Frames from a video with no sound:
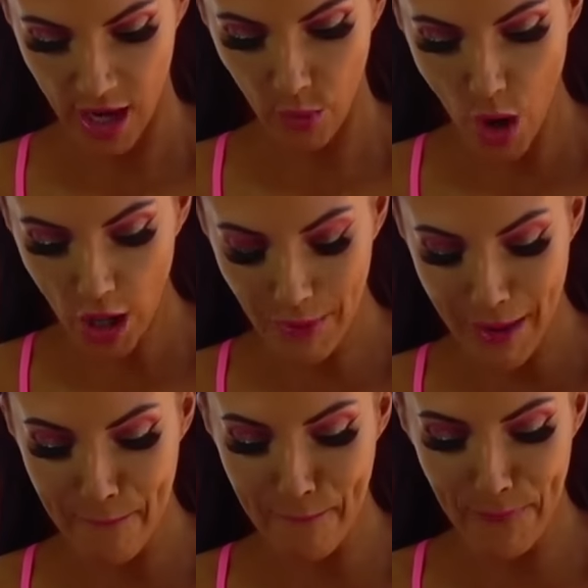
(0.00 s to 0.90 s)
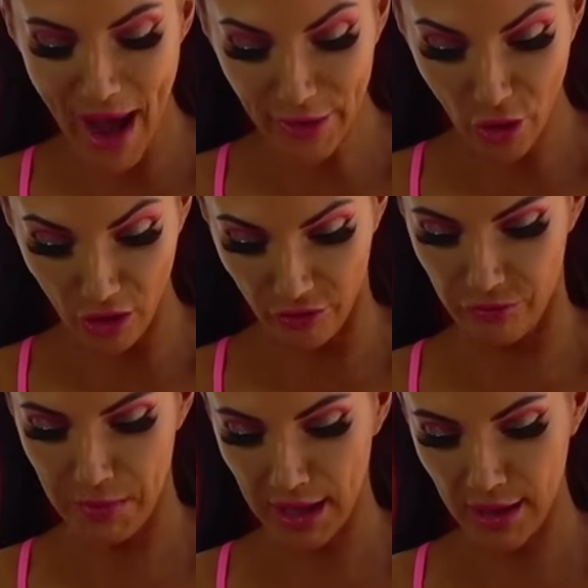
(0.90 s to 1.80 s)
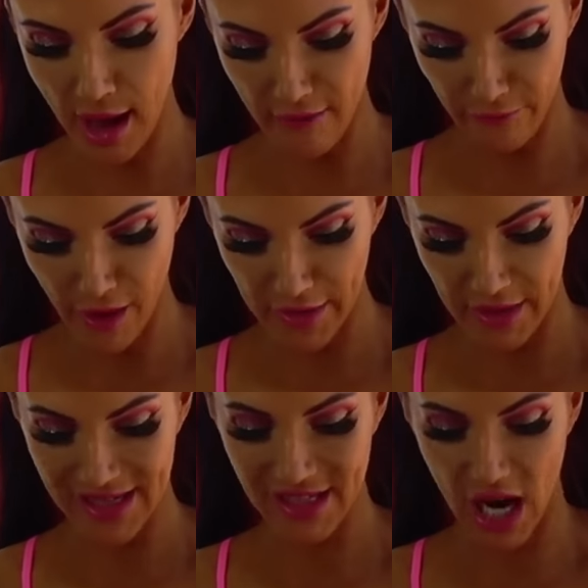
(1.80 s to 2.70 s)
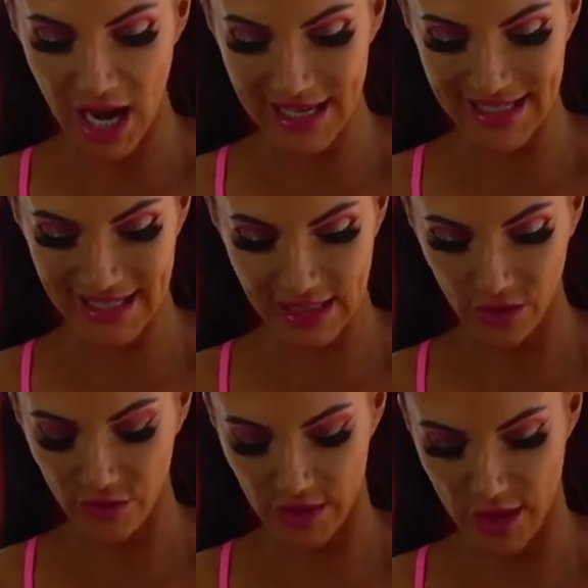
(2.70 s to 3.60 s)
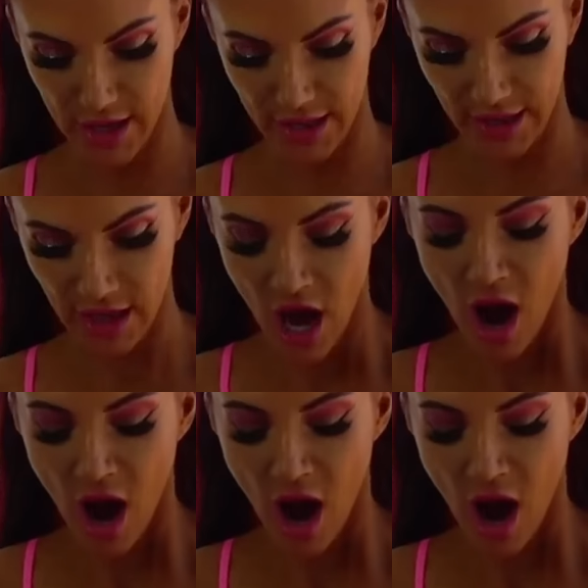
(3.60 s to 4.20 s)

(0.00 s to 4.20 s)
I work my butt off, but I can't find the diet silver lining.